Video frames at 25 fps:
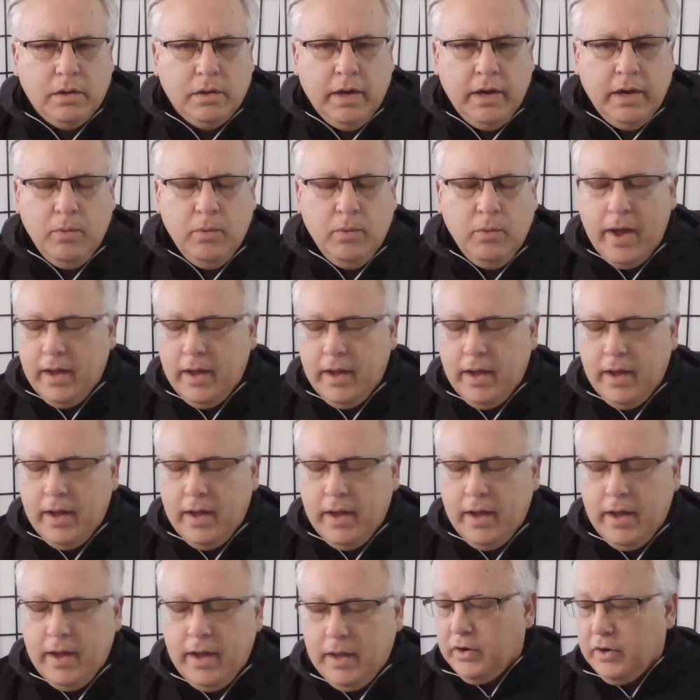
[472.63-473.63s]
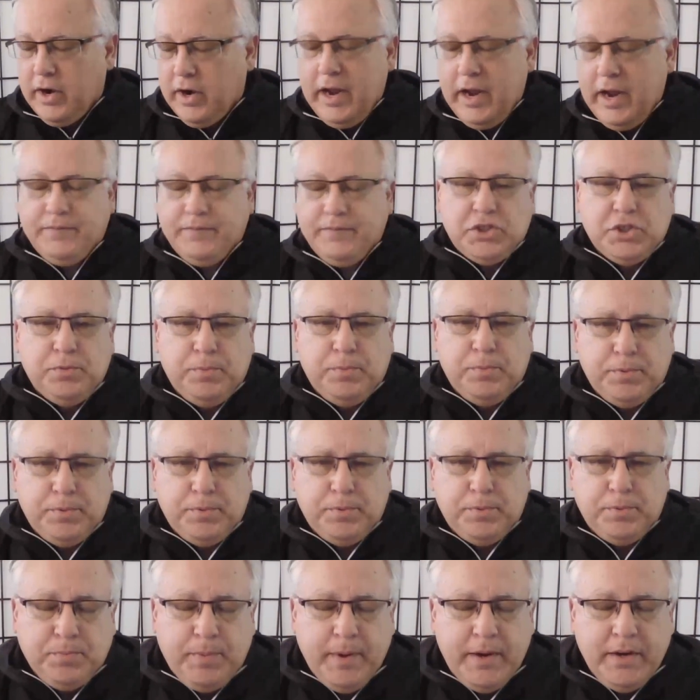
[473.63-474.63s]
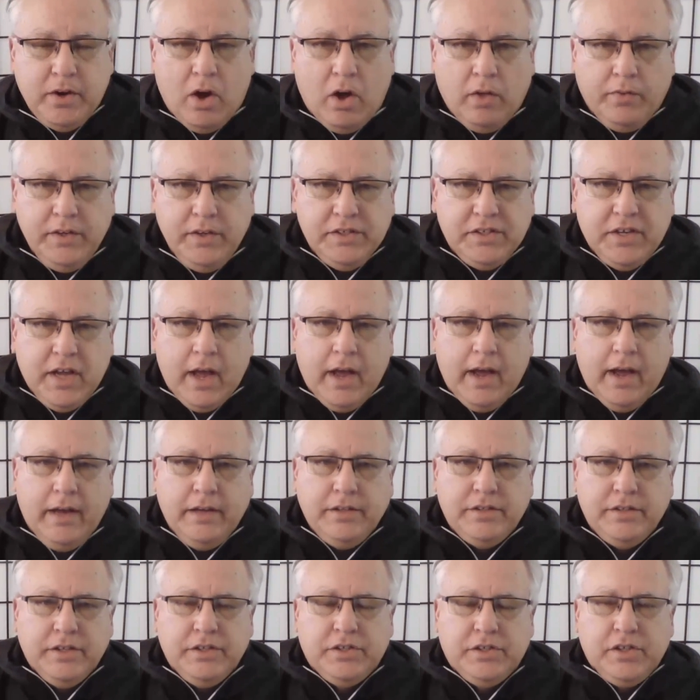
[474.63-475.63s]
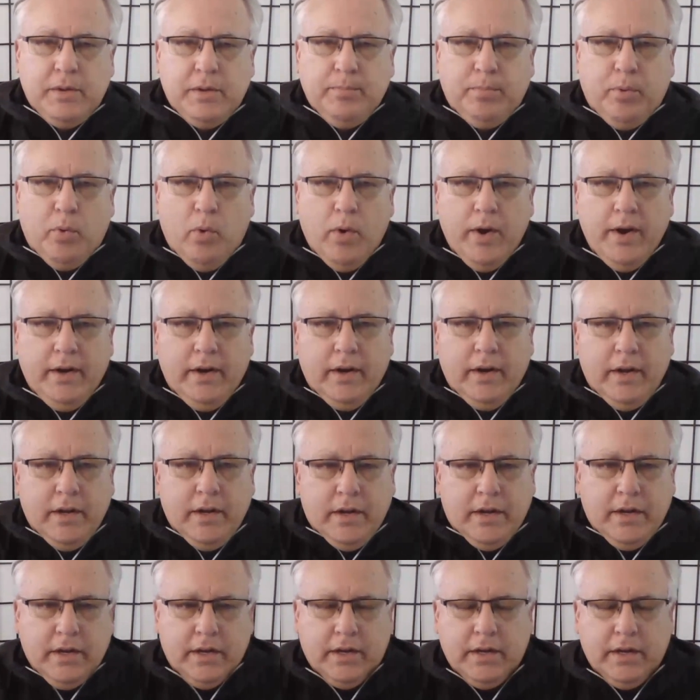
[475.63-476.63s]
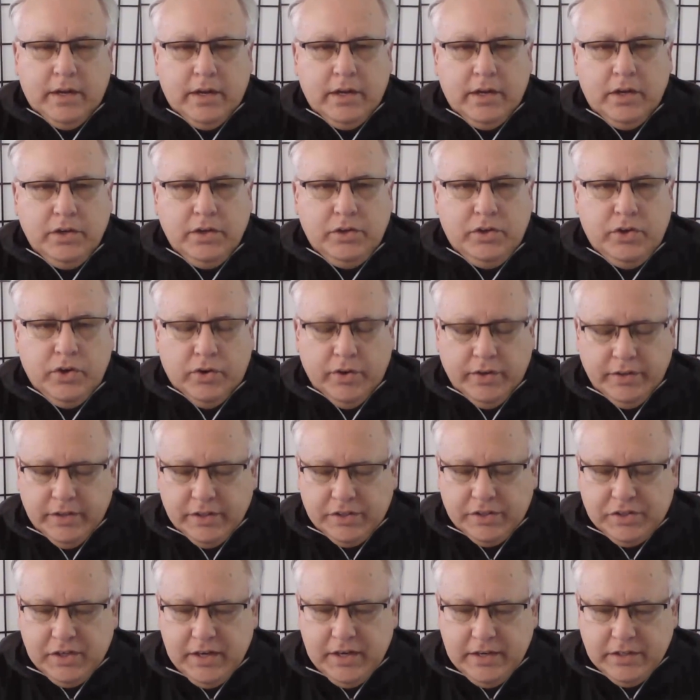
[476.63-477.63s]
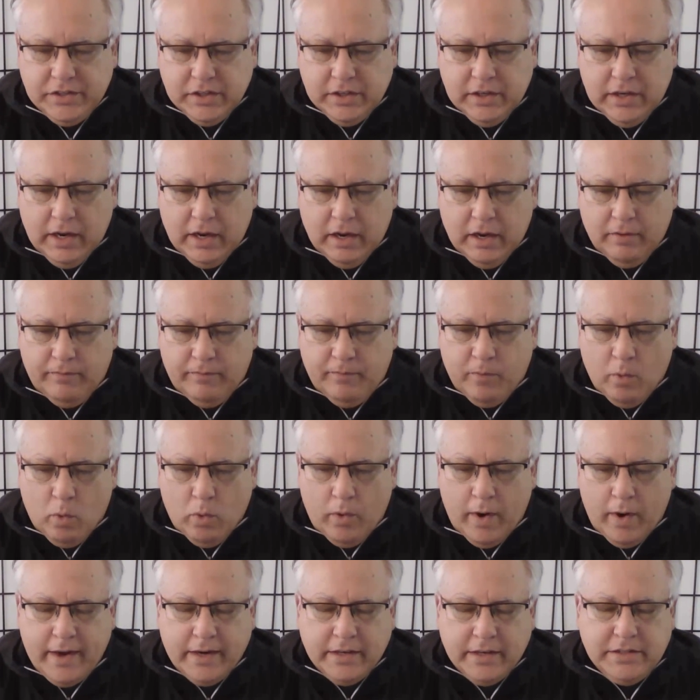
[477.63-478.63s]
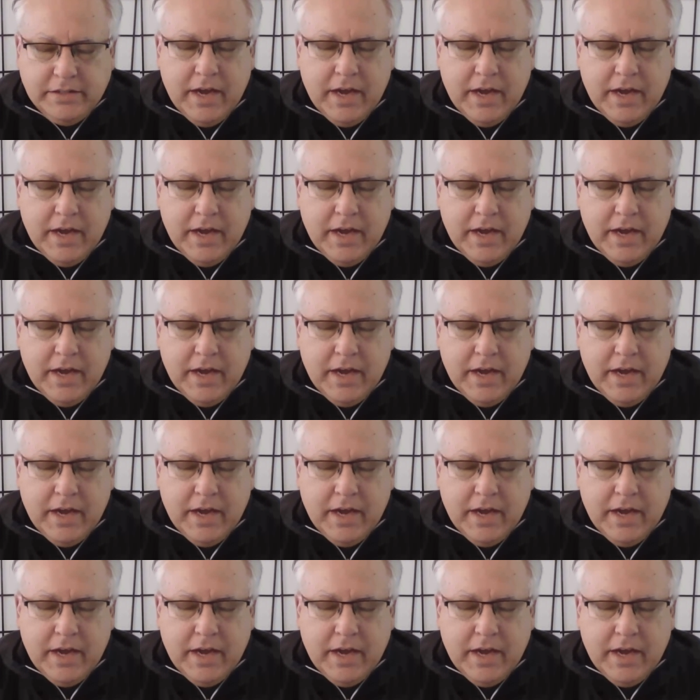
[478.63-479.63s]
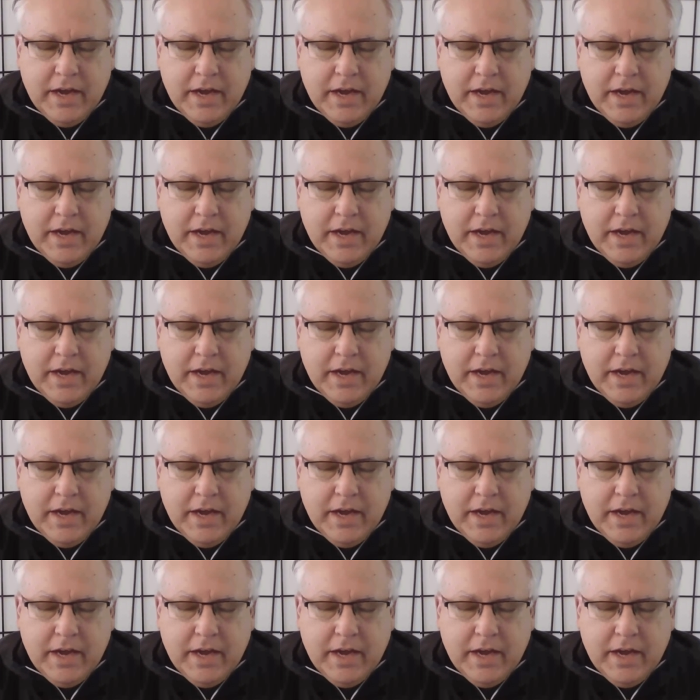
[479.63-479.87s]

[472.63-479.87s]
anyway, they're going to have to suspend all these guys at some point during the season, four at a time as the season